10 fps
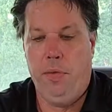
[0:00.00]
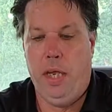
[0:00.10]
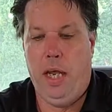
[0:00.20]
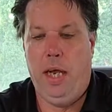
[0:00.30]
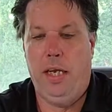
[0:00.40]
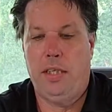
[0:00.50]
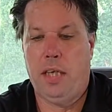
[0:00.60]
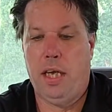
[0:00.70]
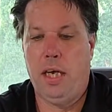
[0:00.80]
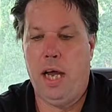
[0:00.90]
And it's
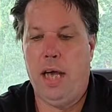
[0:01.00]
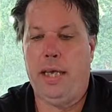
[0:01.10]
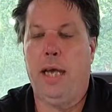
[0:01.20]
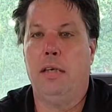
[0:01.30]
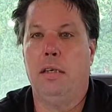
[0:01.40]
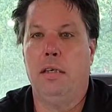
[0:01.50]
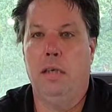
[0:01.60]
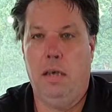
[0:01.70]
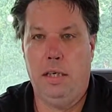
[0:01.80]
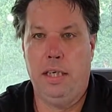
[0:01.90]
got a knockout
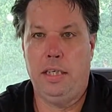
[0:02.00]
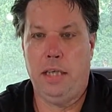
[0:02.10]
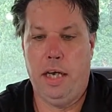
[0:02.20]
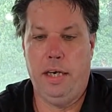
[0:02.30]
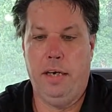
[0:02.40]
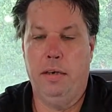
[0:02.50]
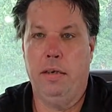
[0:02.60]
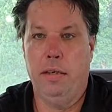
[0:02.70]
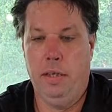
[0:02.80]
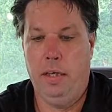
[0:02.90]
on each side here.
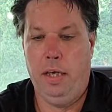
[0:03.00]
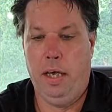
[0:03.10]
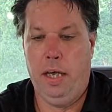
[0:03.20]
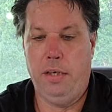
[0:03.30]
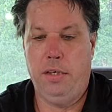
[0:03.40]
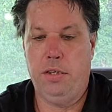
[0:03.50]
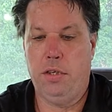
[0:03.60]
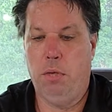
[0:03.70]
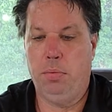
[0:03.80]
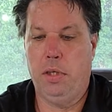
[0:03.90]
And you just
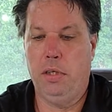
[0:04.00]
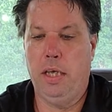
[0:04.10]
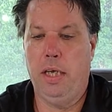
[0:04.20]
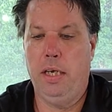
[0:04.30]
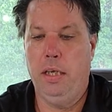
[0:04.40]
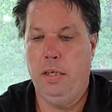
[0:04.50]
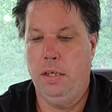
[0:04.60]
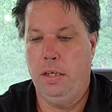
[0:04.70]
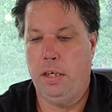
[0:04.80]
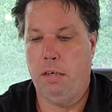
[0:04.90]
open the lid
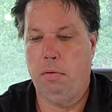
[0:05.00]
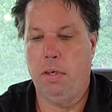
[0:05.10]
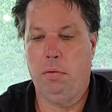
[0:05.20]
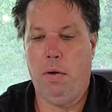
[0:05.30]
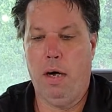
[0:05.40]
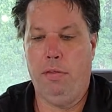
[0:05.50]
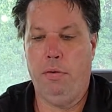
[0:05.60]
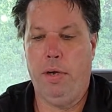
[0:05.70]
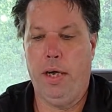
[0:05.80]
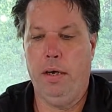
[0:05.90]
you're going to run your wire
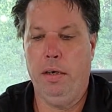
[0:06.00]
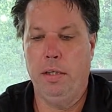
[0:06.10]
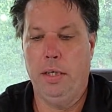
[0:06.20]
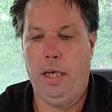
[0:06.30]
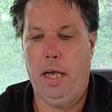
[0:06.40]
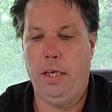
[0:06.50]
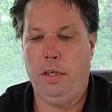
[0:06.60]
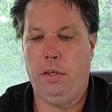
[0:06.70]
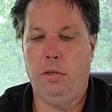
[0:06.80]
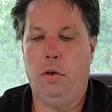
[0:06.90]
through here and you
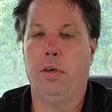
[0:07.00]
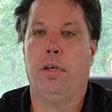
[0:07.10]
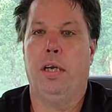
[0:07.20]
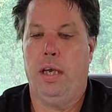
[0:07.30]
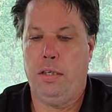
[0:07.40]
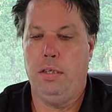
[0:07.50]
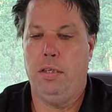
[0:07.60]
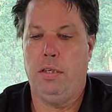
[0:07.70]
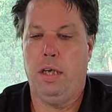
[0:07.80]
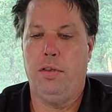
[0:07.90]
can do all your connections
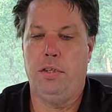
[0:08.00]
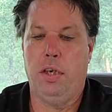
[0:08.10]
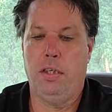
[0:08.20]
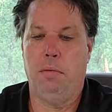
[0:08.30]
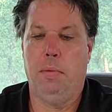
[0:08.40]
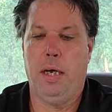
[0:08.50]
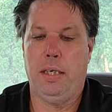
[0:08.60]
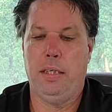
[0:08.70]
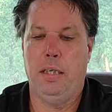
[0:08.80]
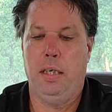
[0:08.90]
inside the junction
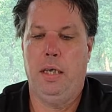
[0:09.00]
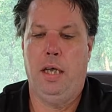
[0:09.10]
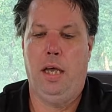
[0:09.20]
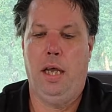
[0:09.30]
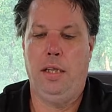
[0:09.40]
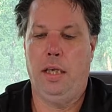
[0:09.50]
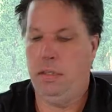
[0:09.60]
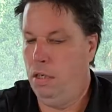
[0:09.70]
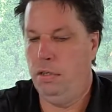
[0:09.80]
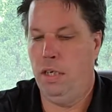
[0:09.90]
box and then
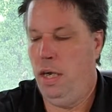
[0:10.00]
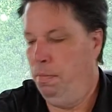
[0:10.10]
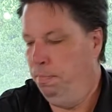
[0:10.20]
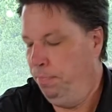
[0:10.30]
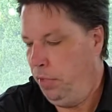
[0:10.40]
close it up.